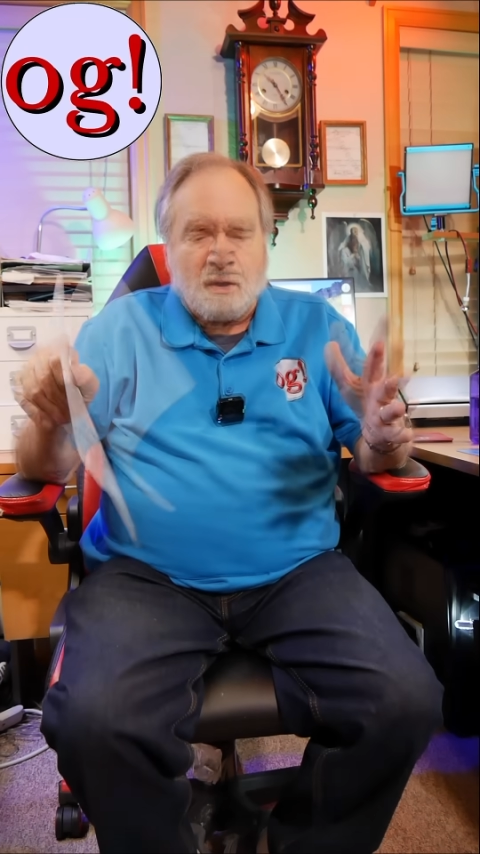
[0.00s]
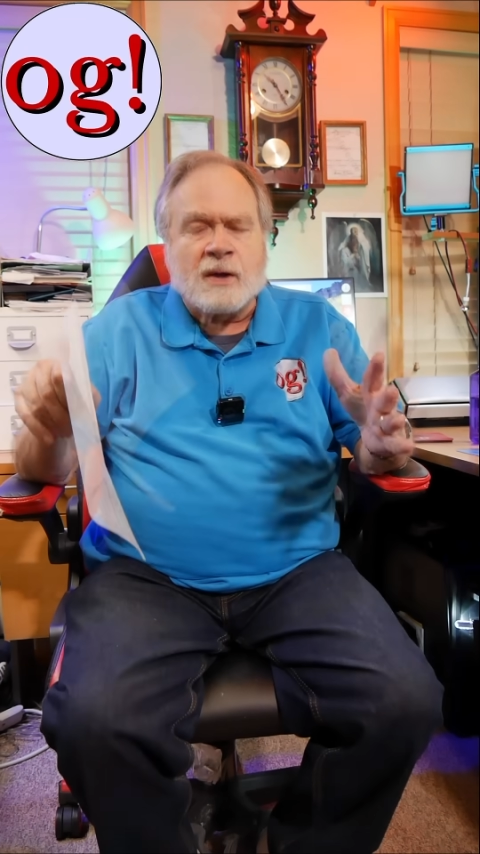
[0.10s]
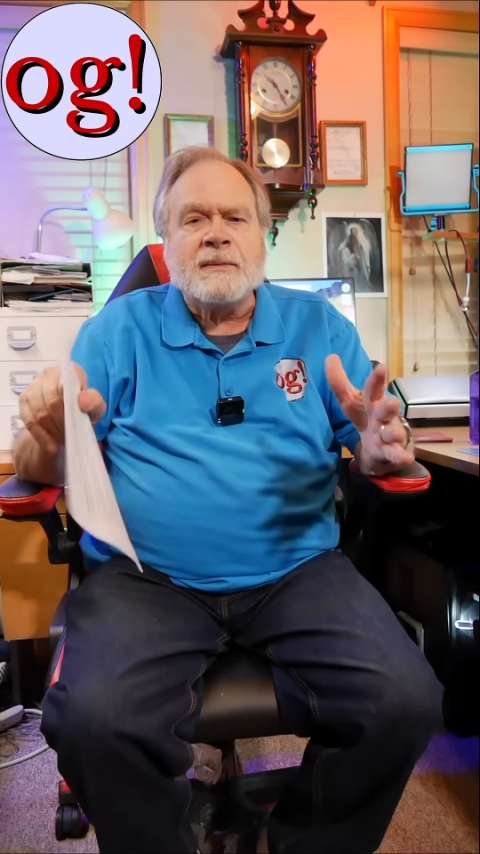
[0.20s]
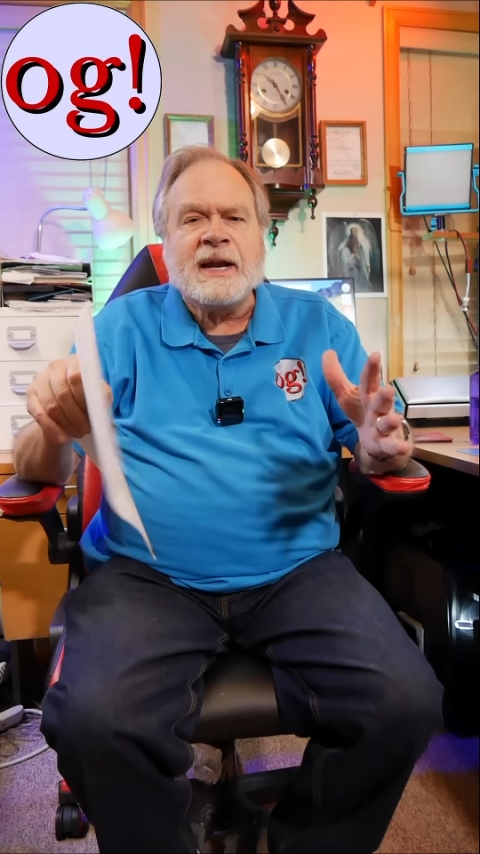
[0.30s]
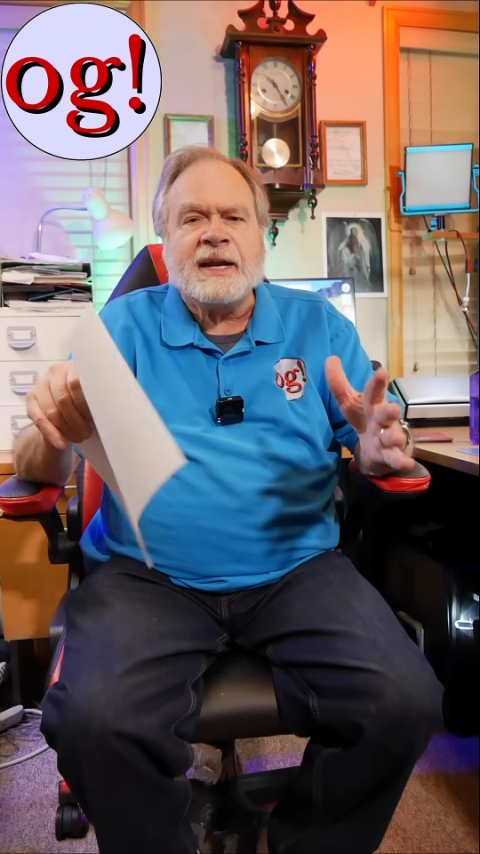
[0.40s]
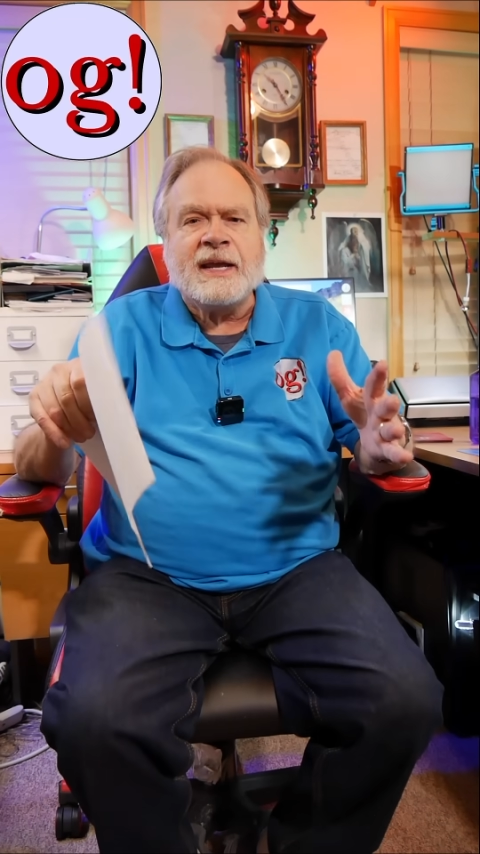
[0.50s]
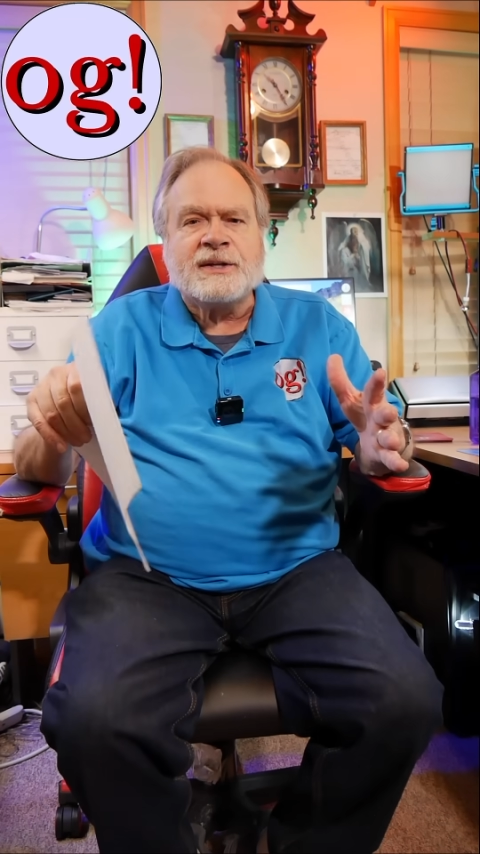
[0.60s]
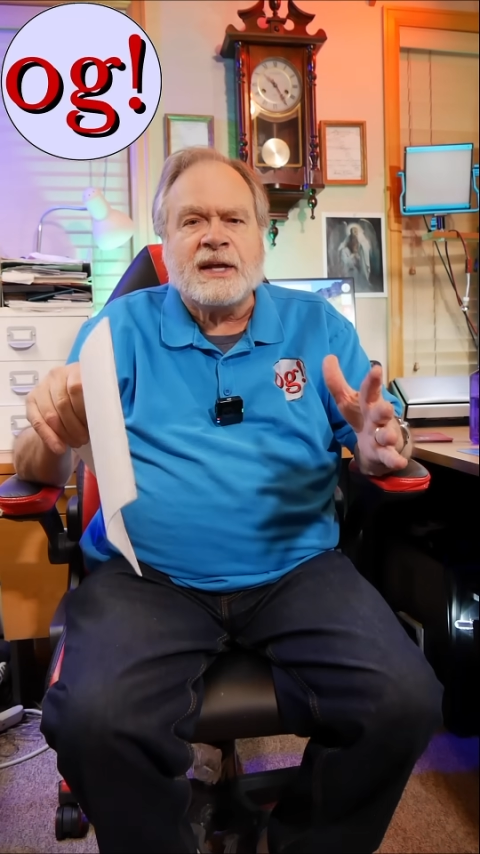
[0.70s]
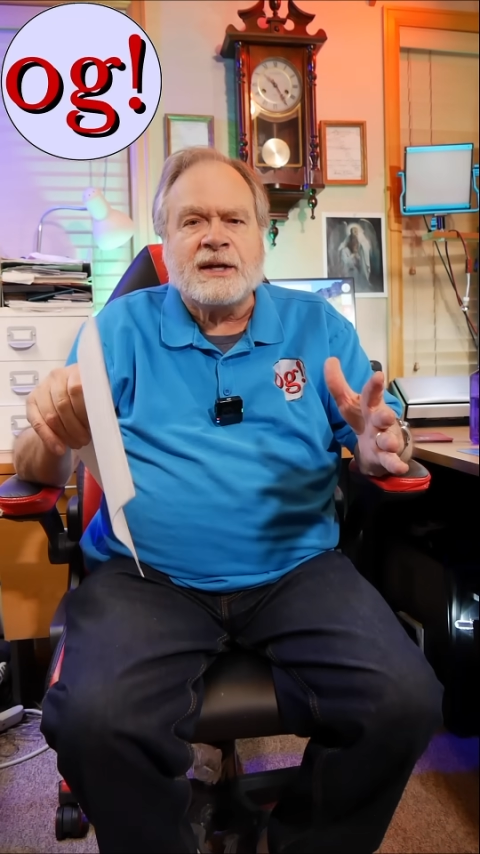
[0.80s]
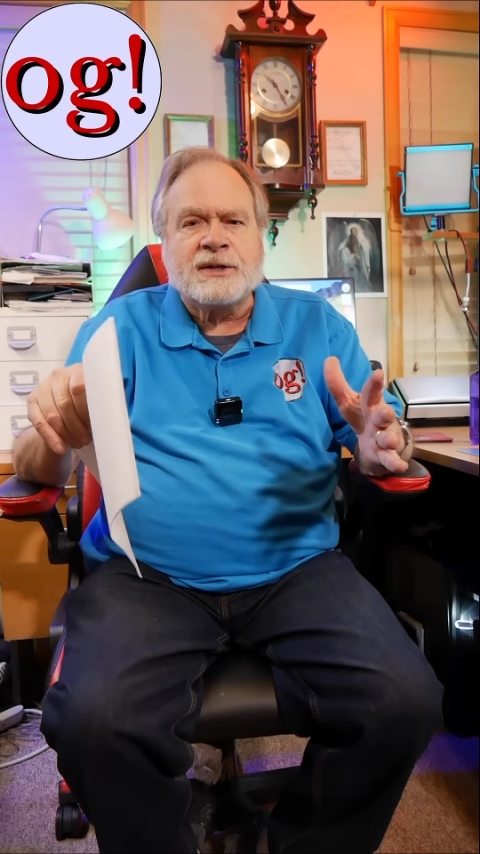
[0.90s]
automatic
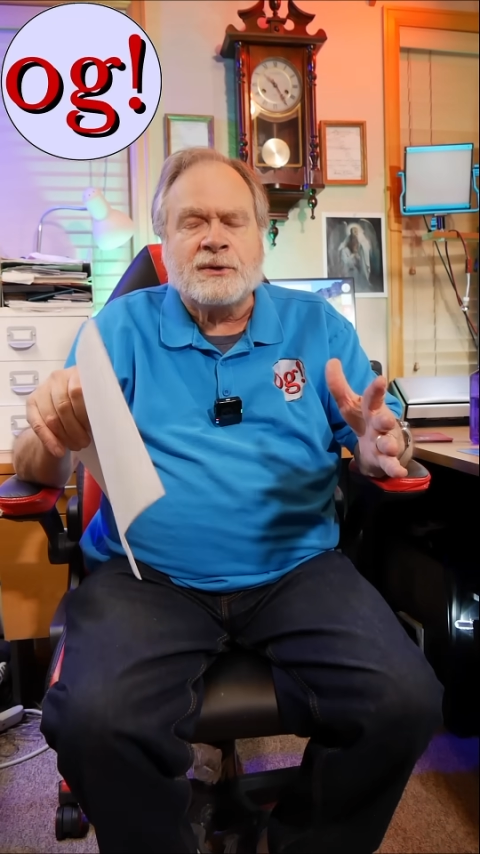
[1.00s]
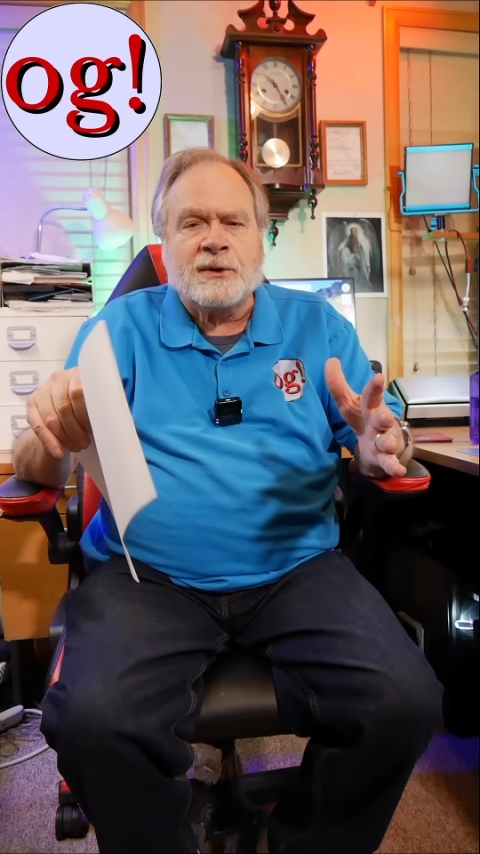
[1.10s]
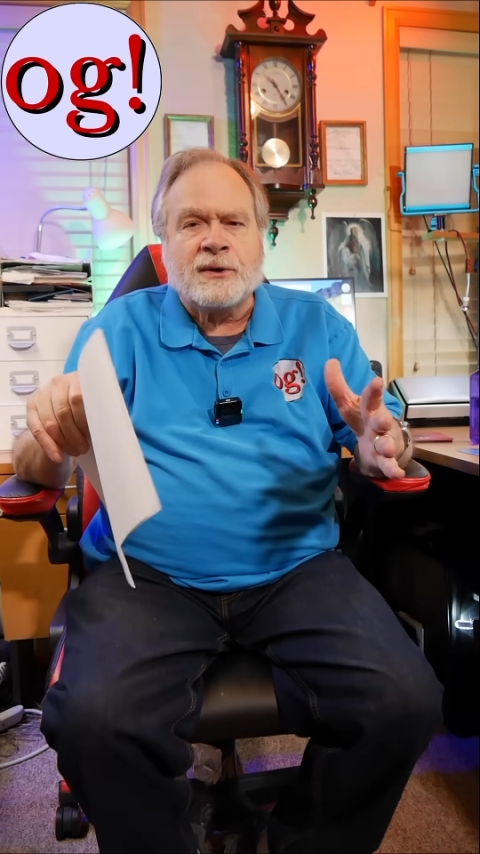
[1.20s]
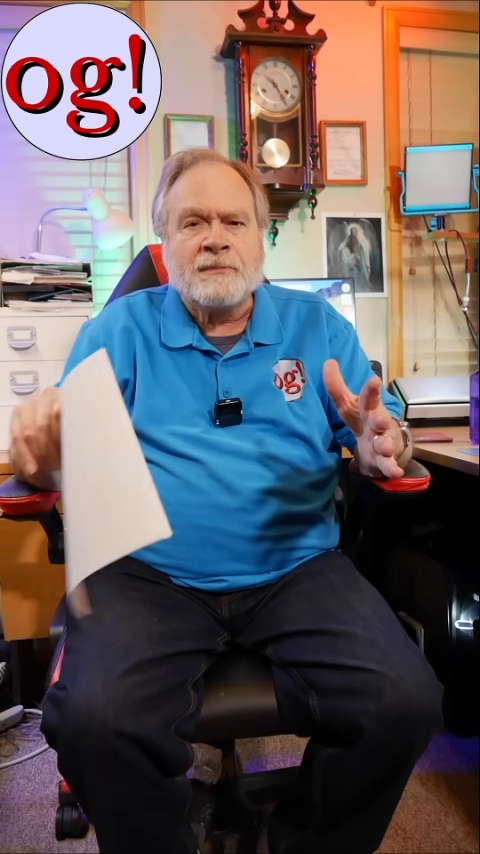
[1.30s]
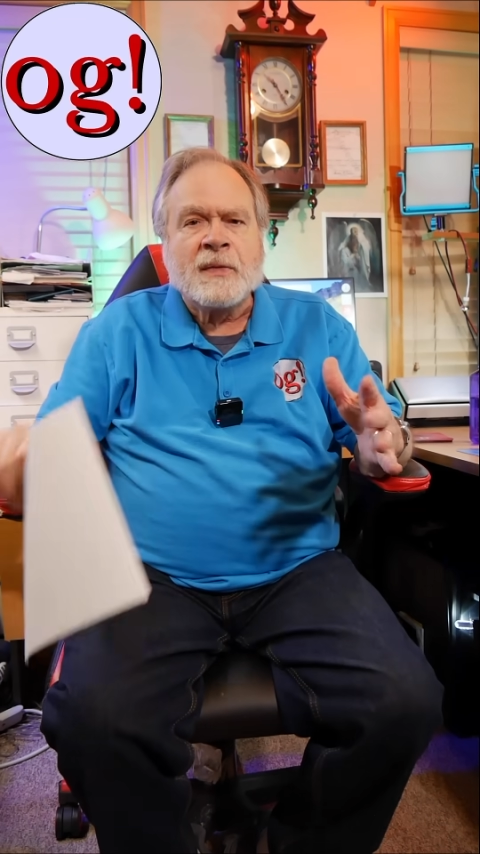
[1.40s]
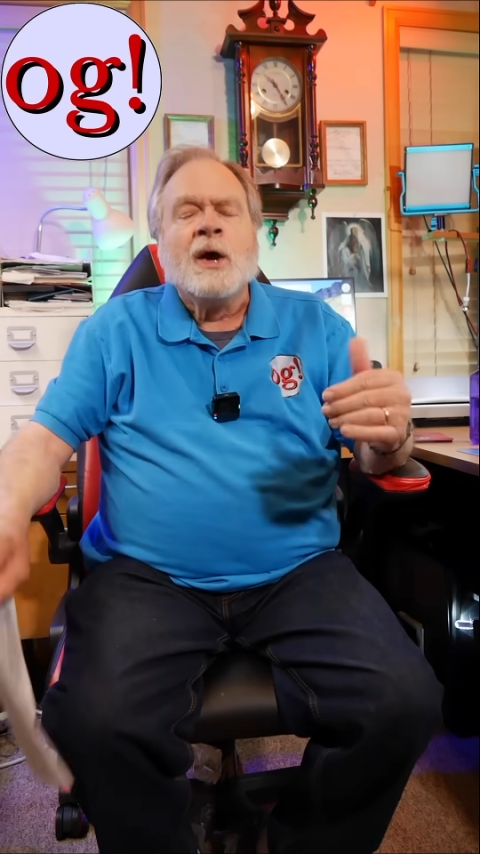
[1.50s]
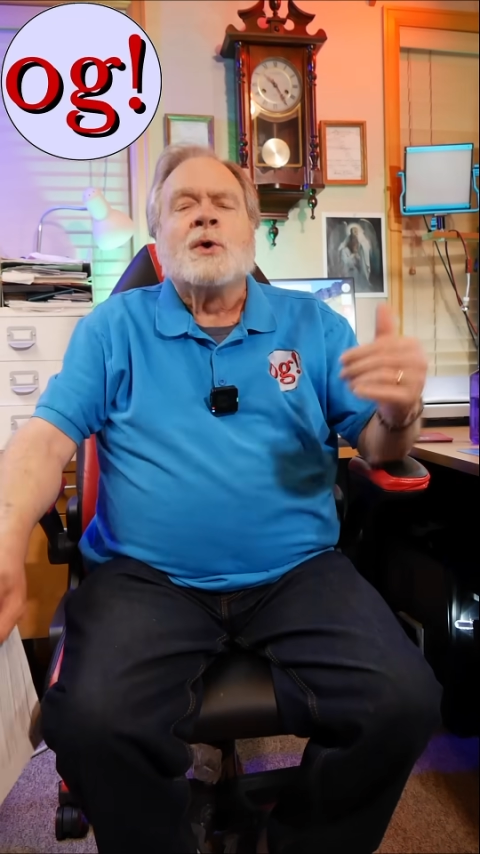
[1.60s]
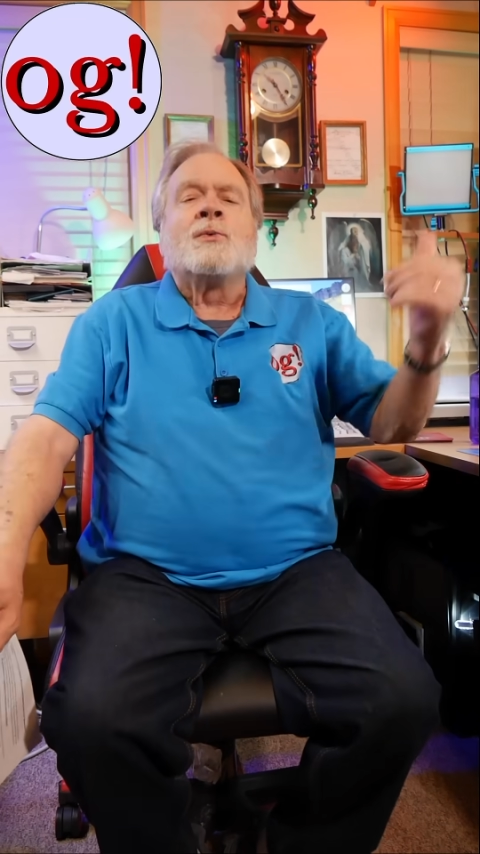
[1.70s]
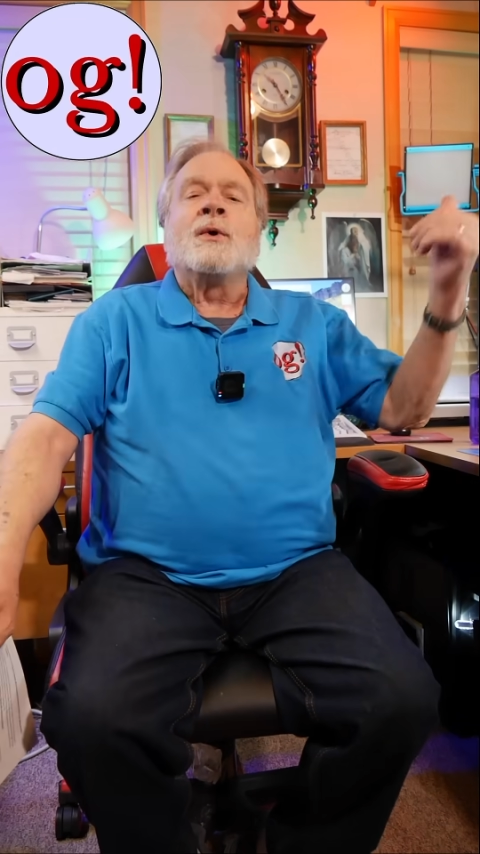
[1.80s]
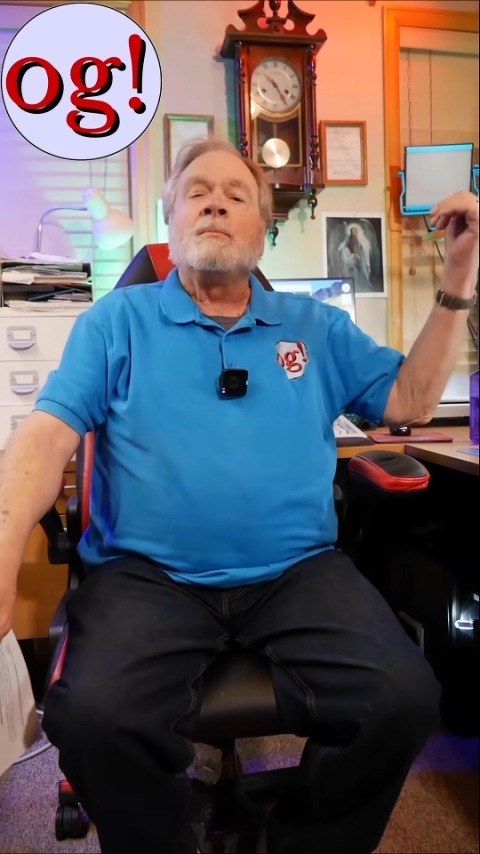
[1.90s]
antenna tuner,
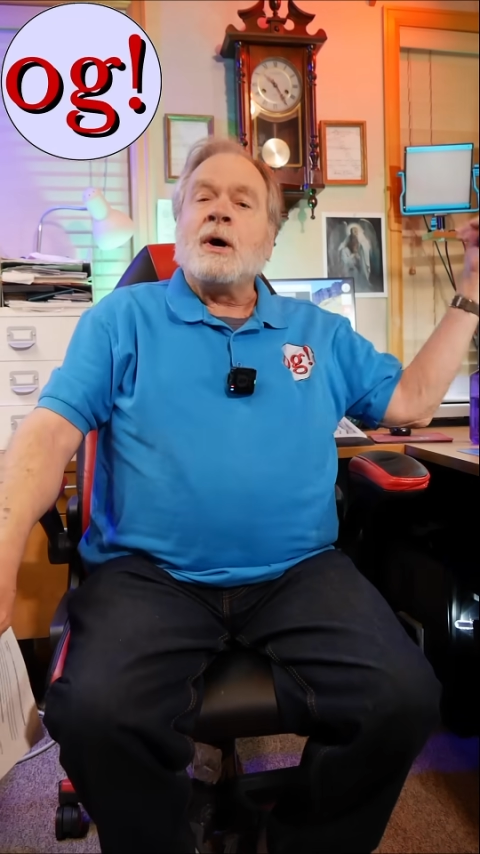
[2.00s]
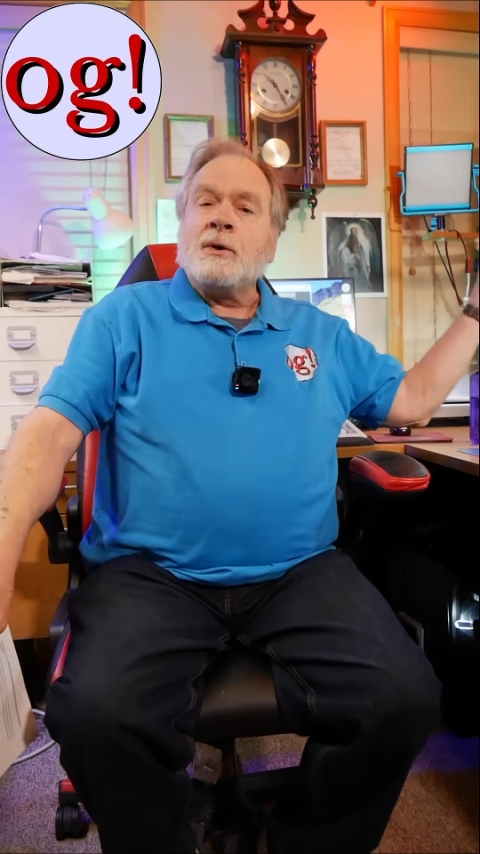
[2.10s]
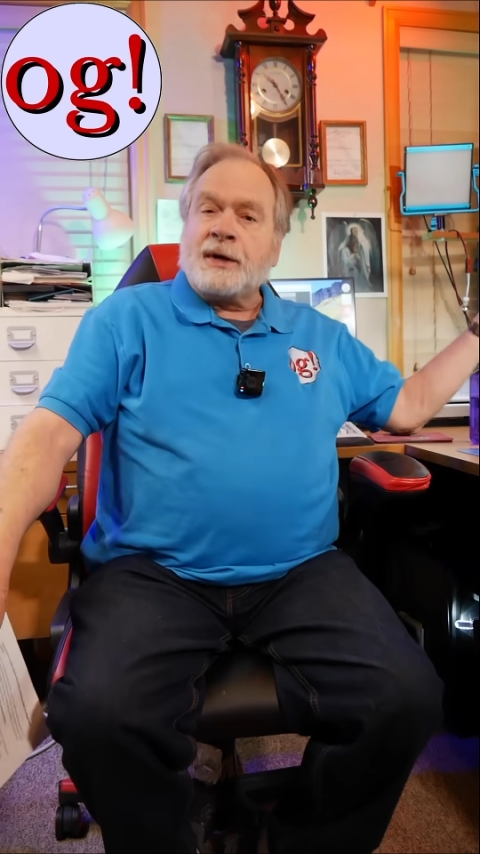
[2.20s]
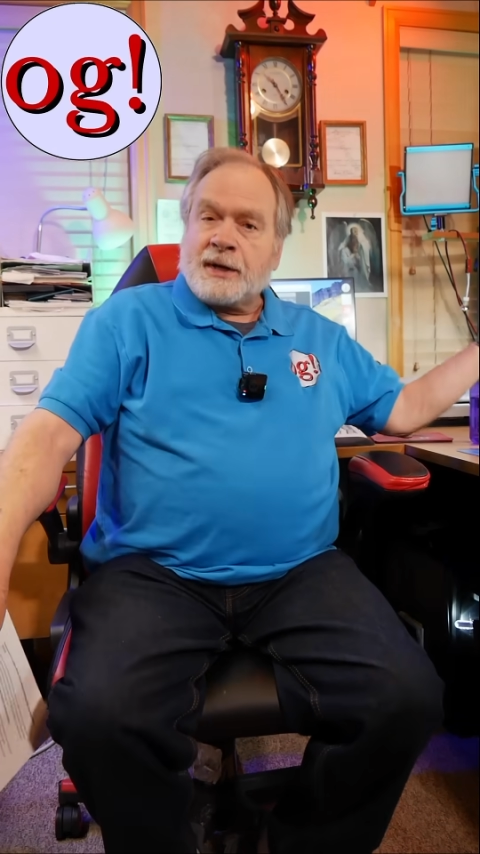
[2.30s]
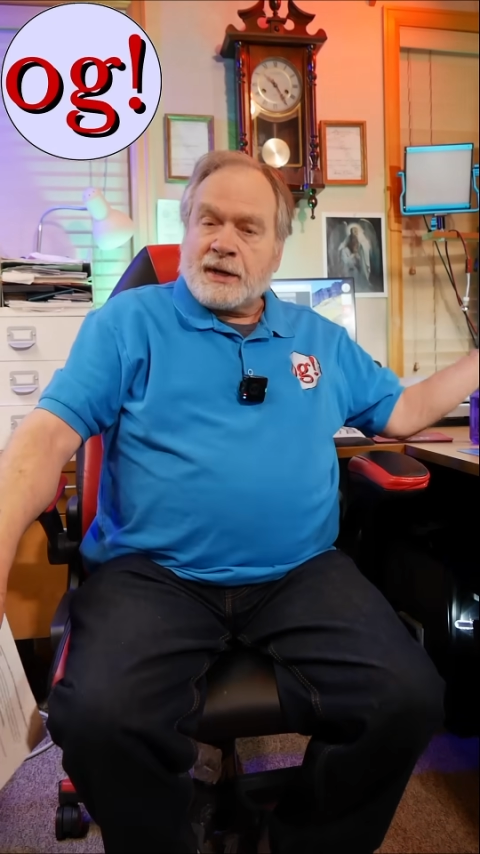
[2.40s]
remoted